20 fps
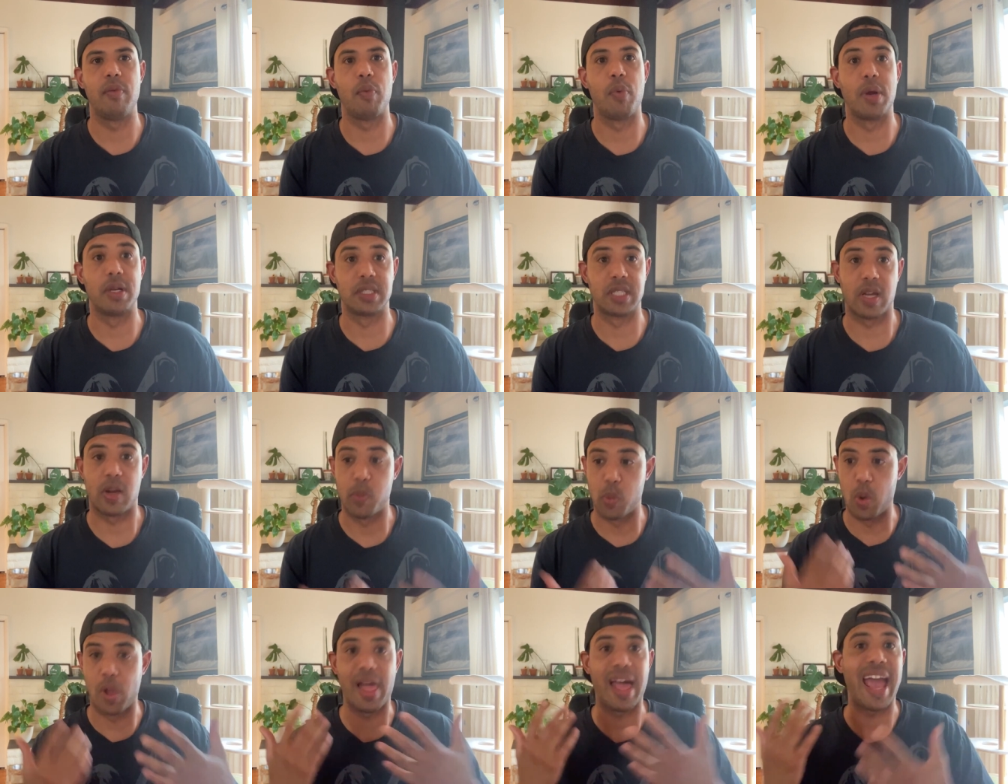Where it's like,
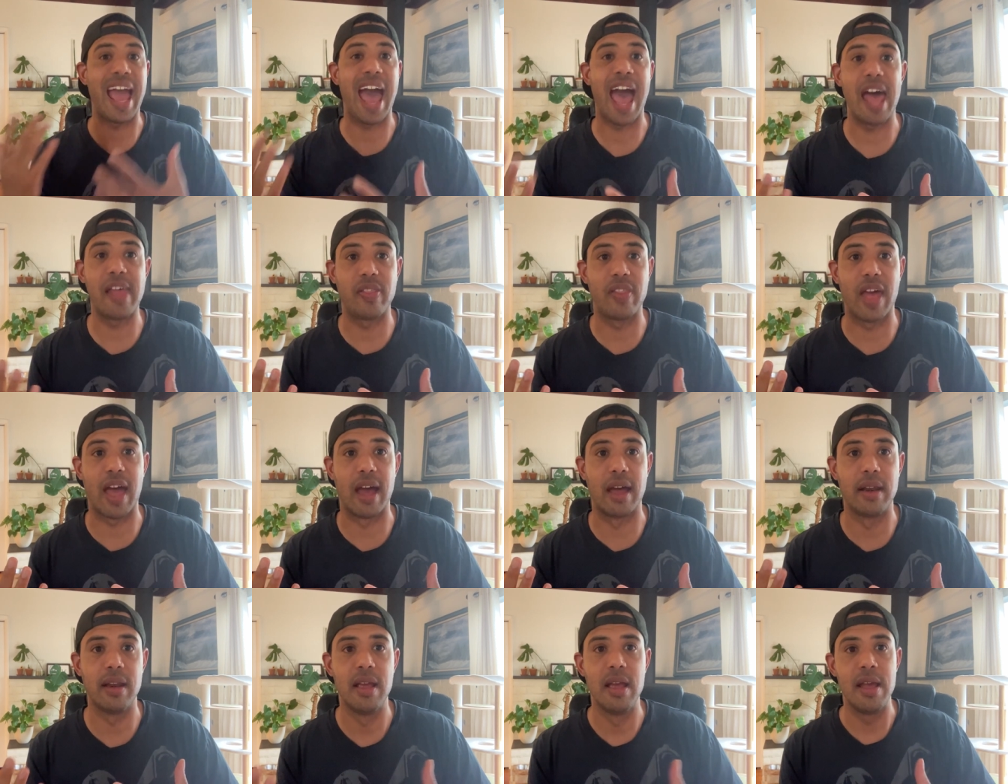well, I had
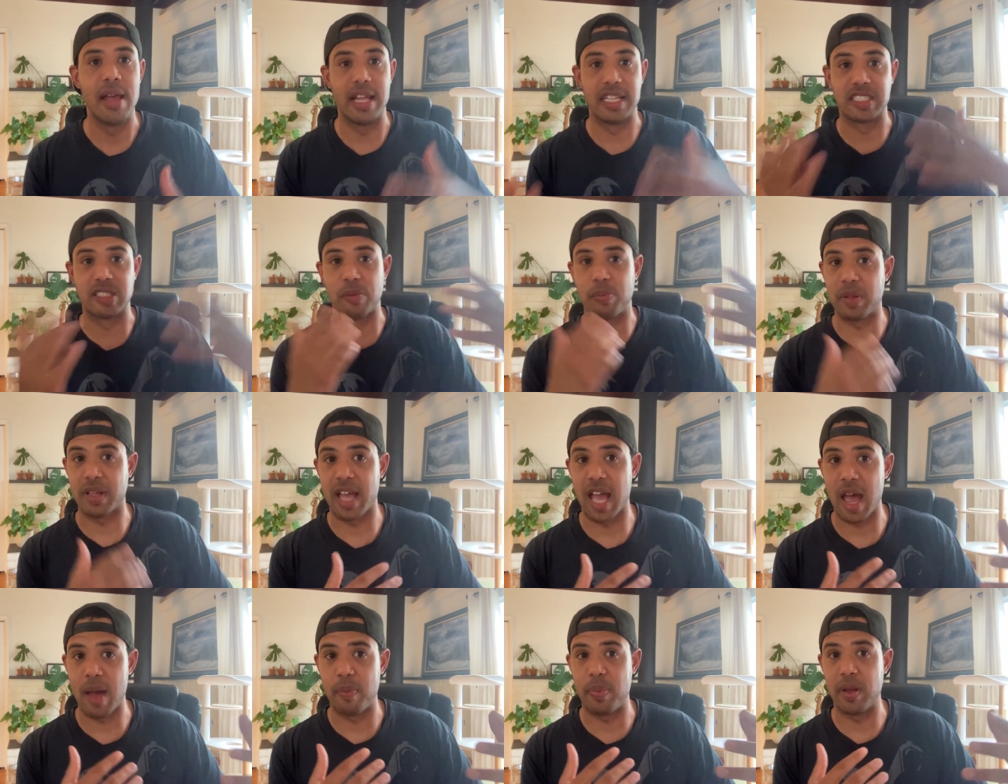that and something
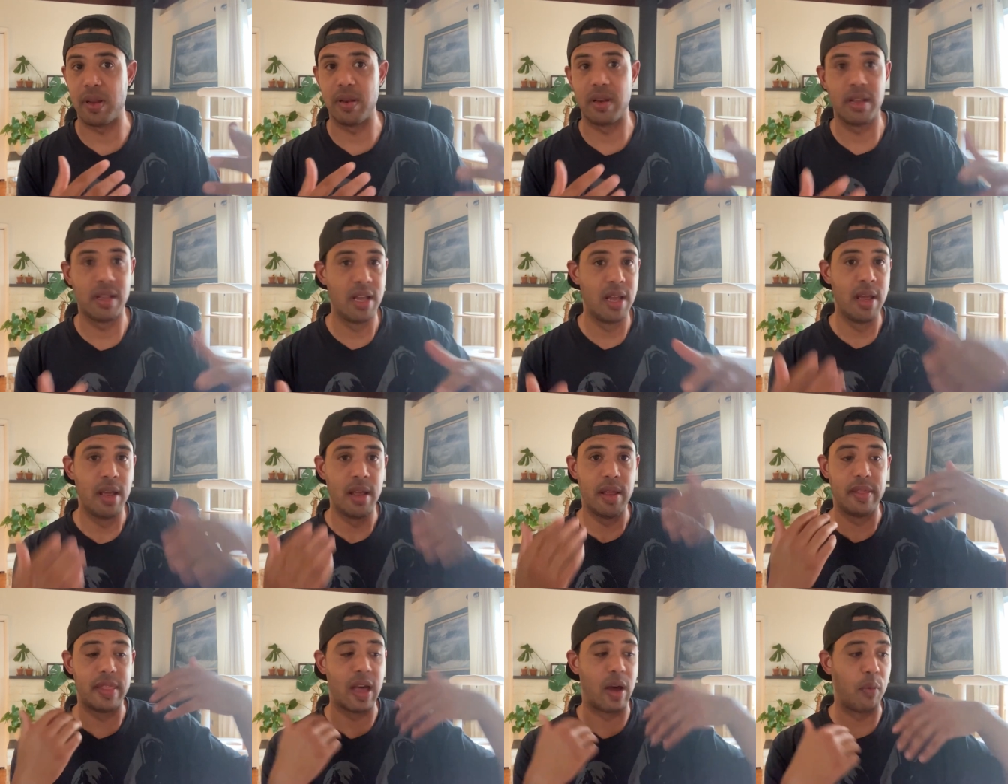happened
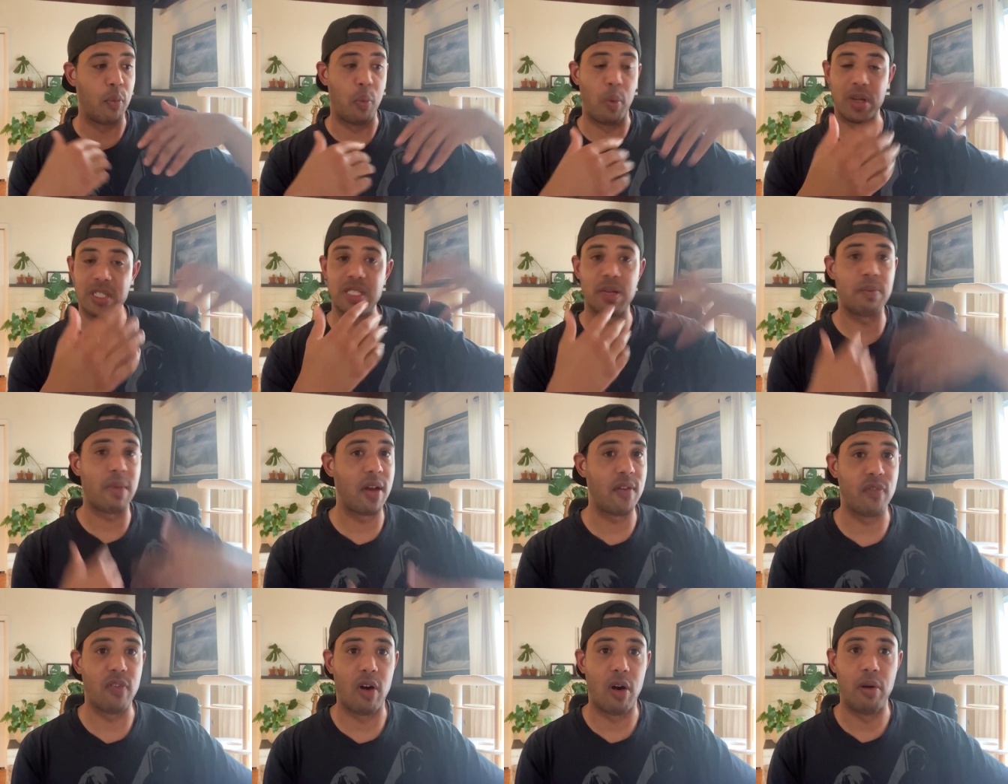that wasn't my
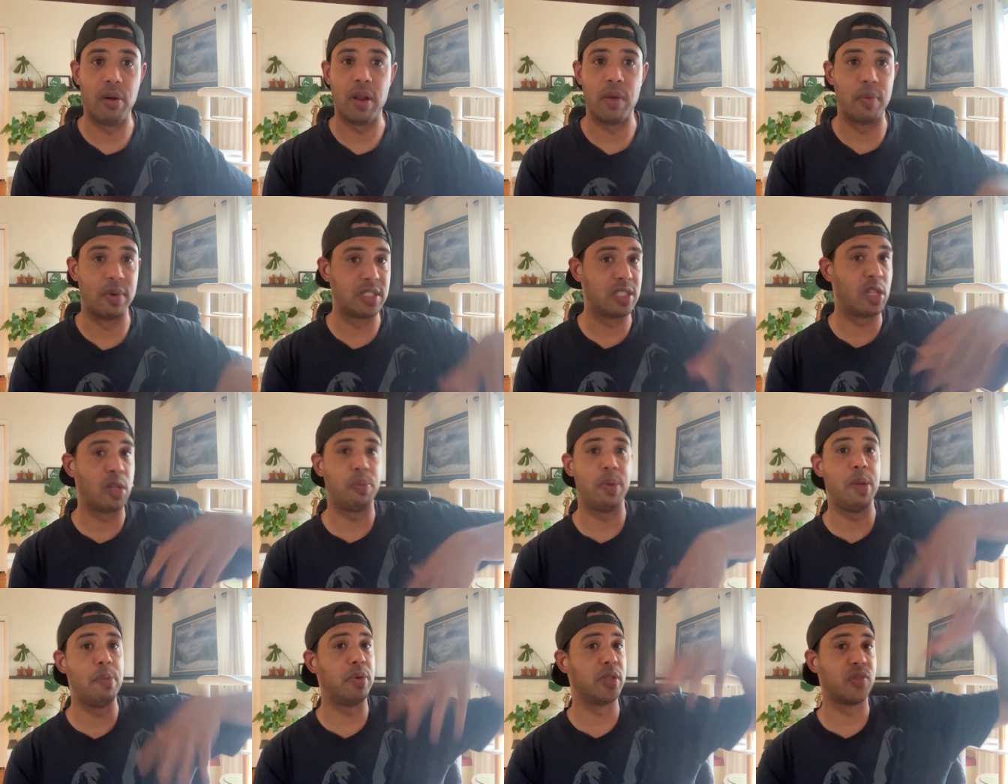fault. It wasn't the
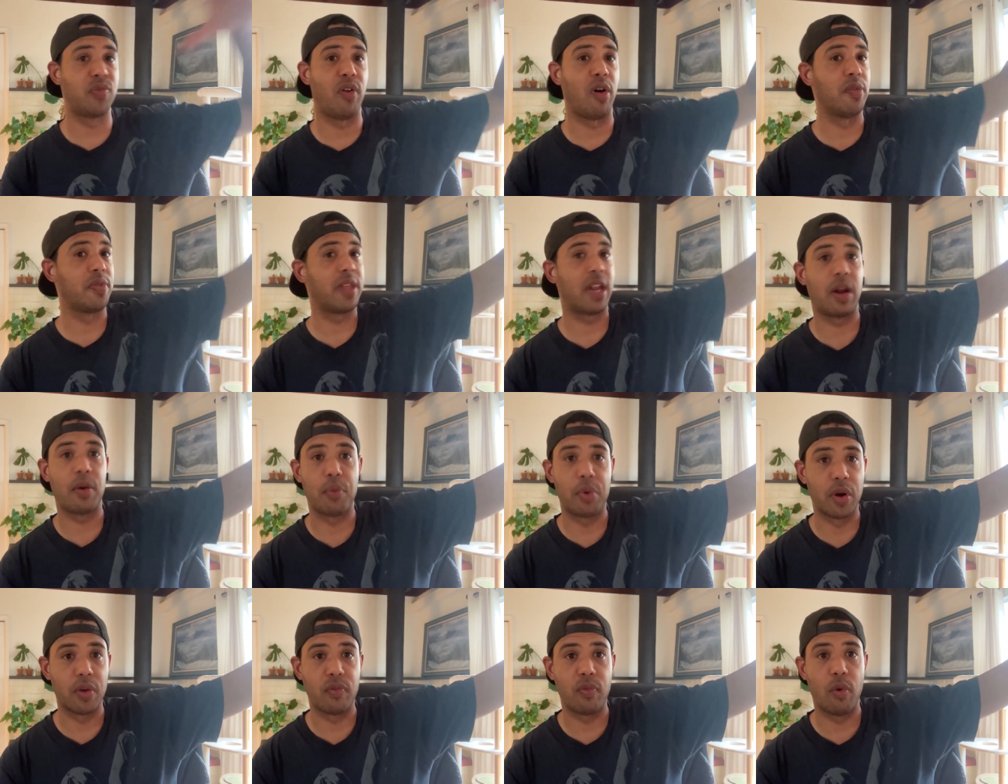people's fault that I
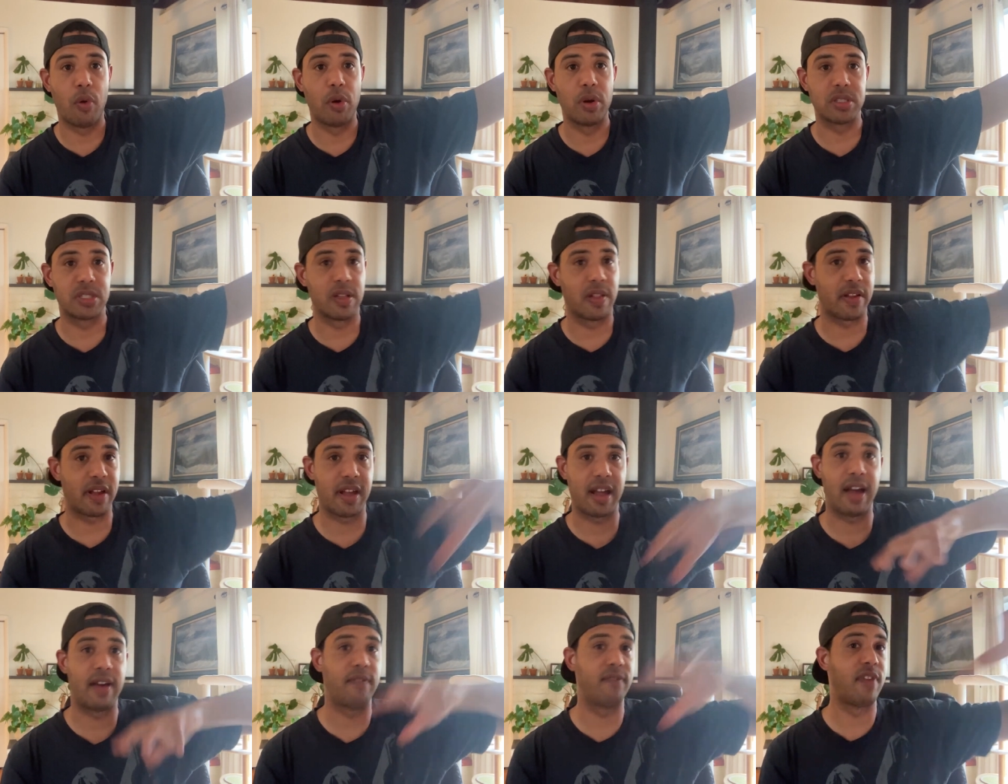worked for. It's not like I
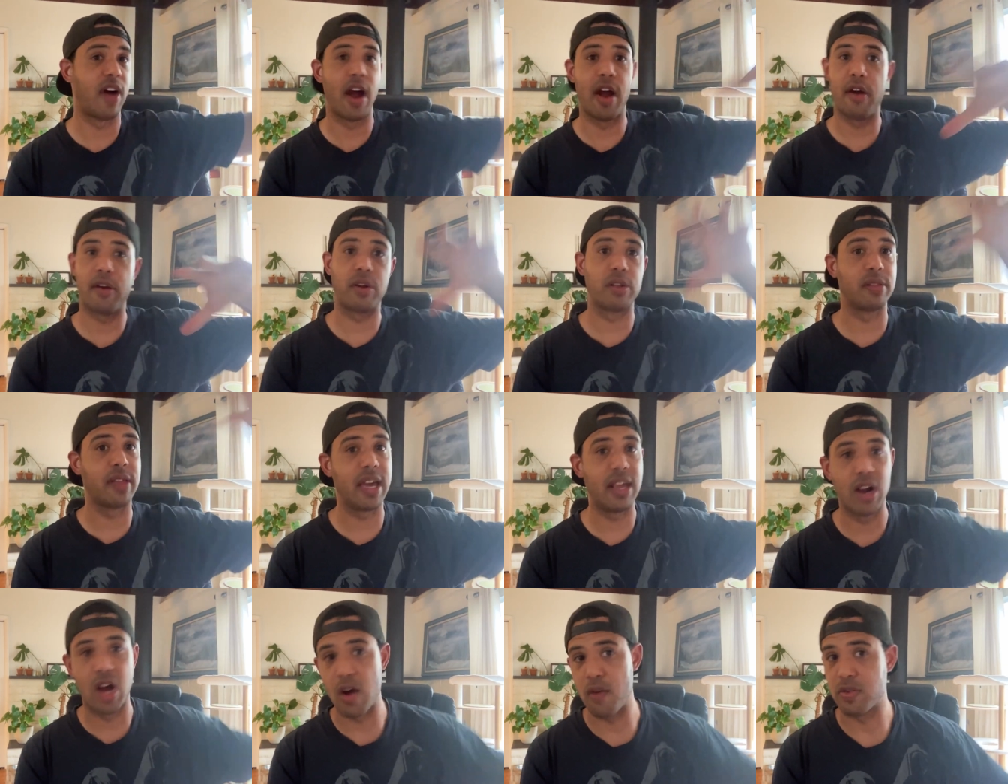got fired or
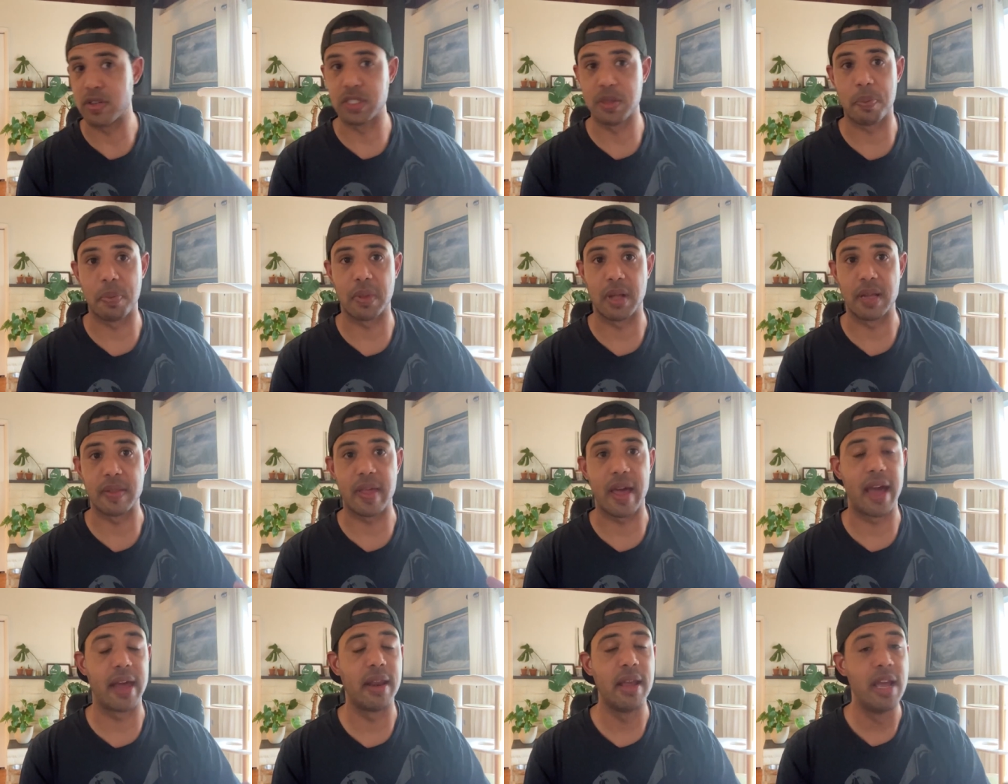laid off or something like
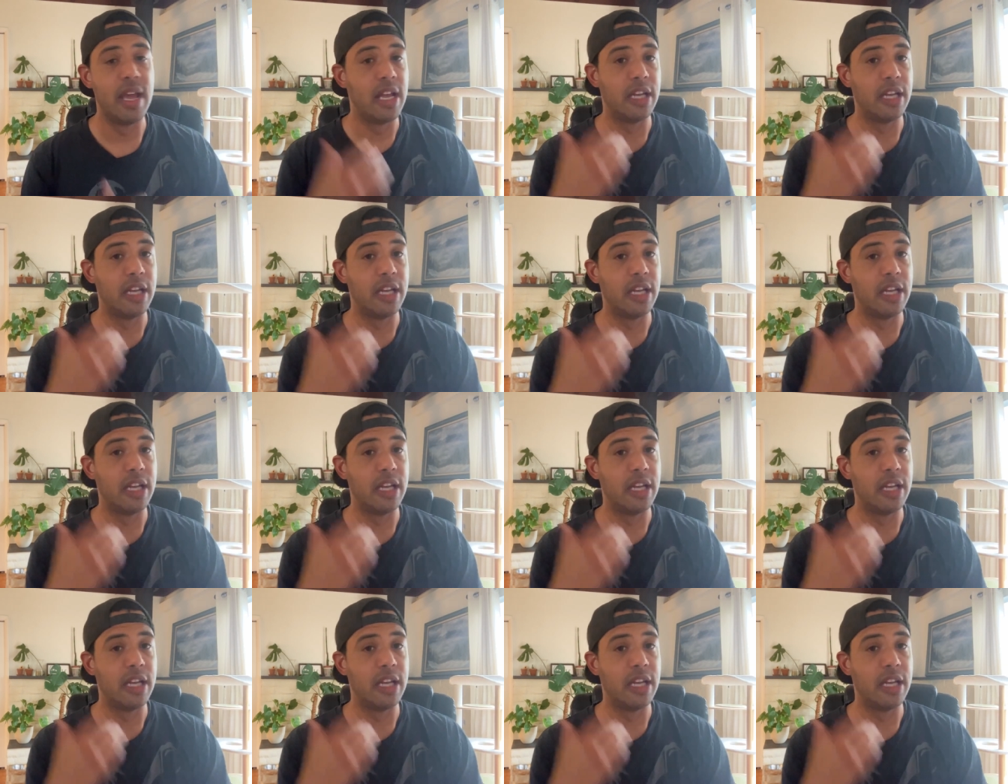that.